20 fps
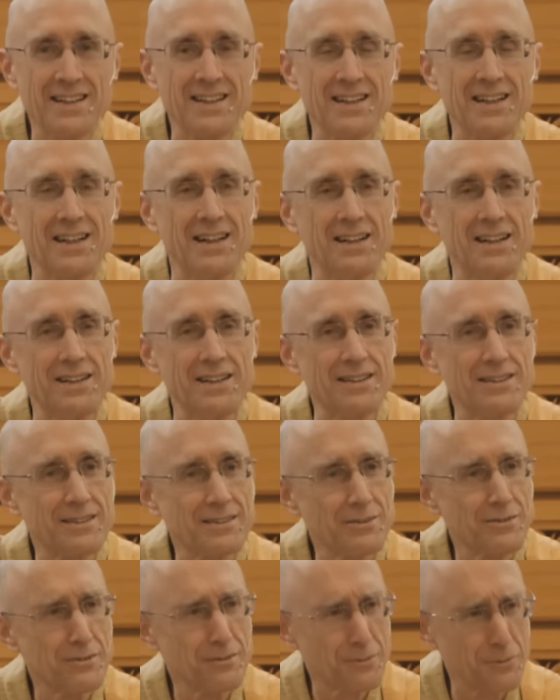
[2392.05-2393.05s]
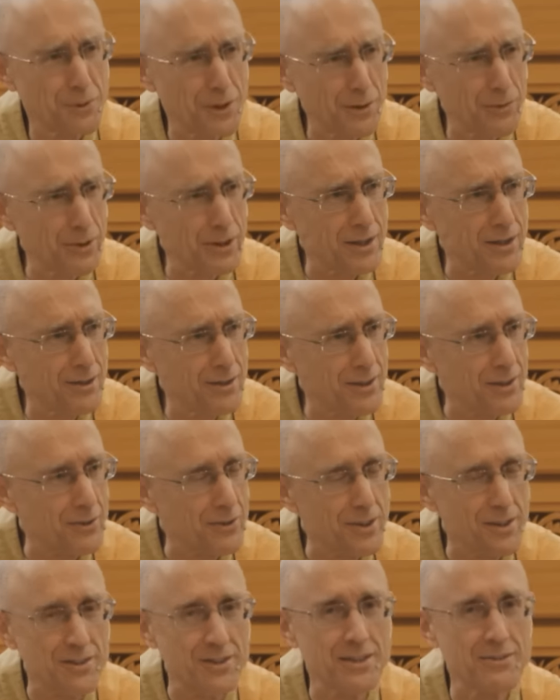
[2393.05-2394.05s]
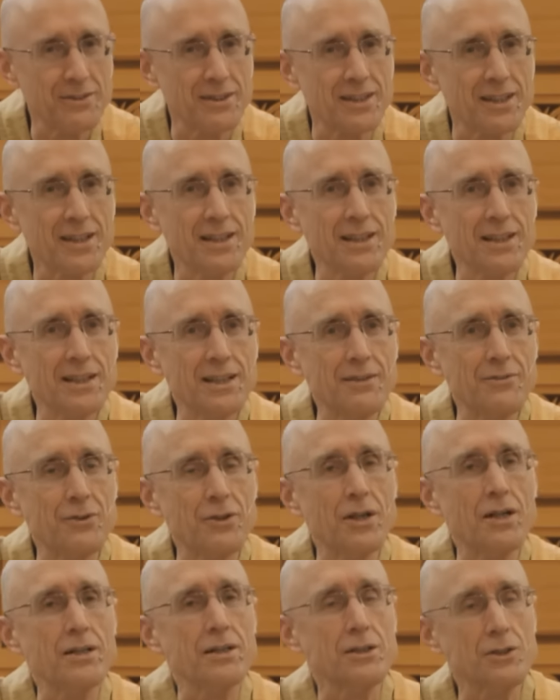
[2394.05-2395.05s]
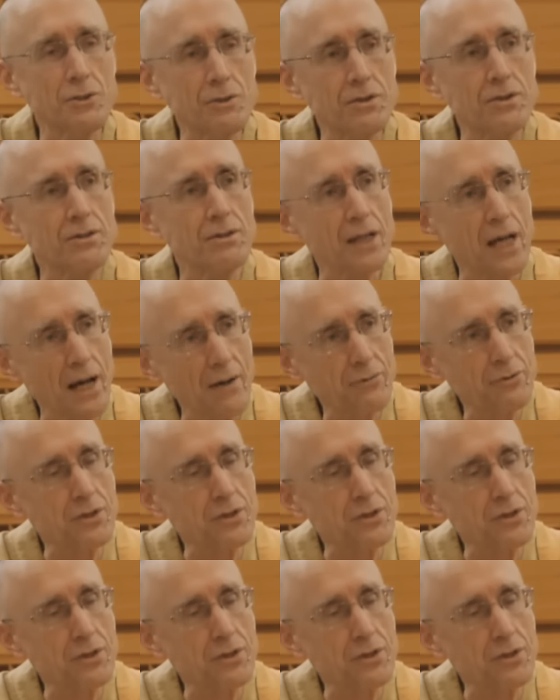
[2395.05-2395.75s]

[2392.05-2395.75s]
where are we going with this? If you'd have to